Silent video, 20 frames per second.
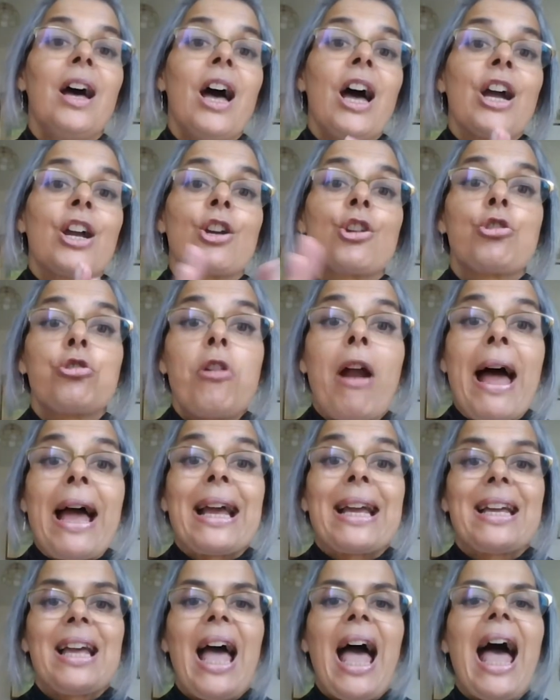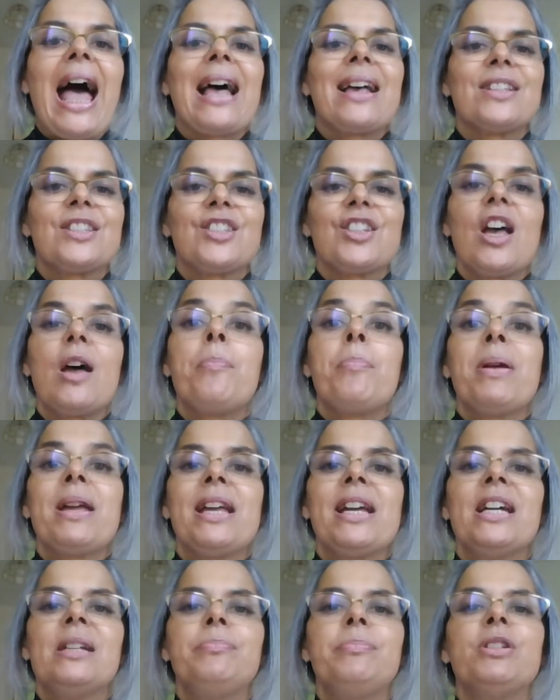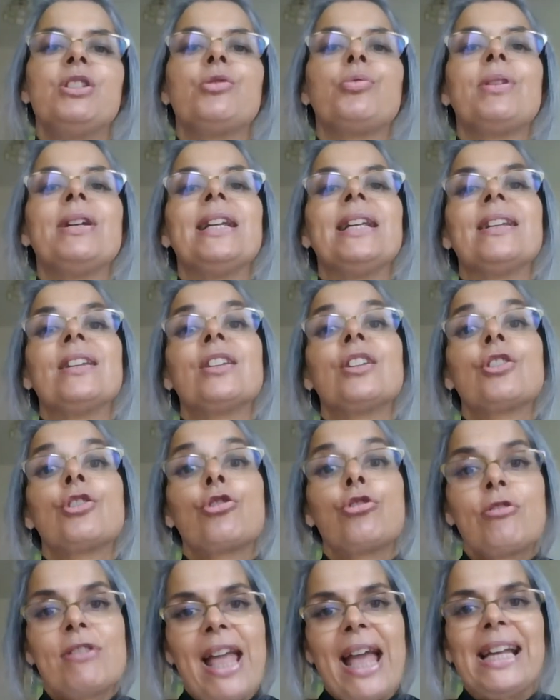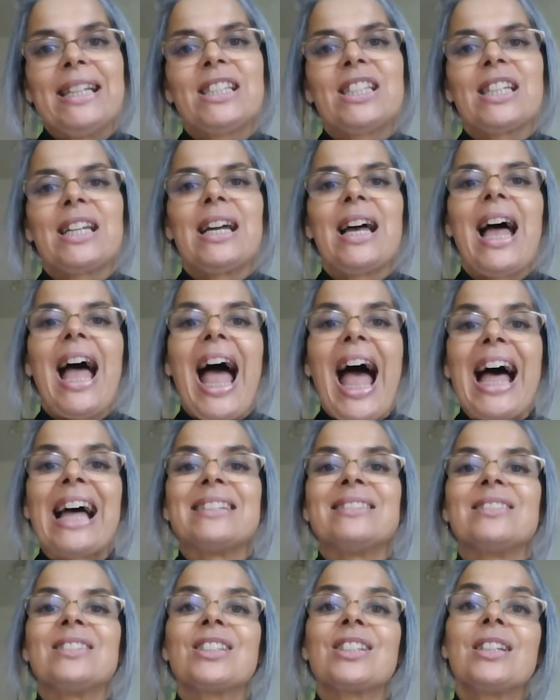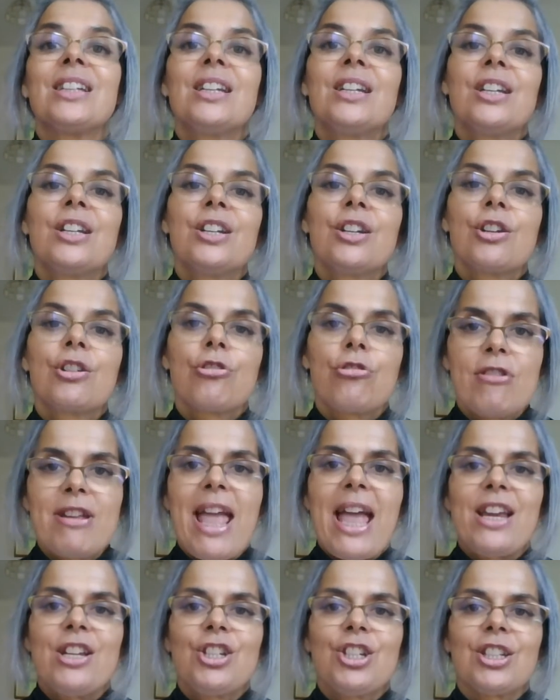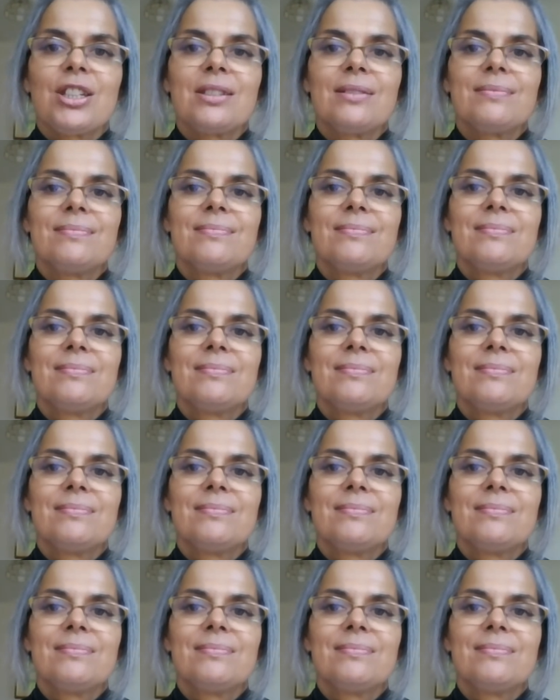A crack has appeared between creator and creation.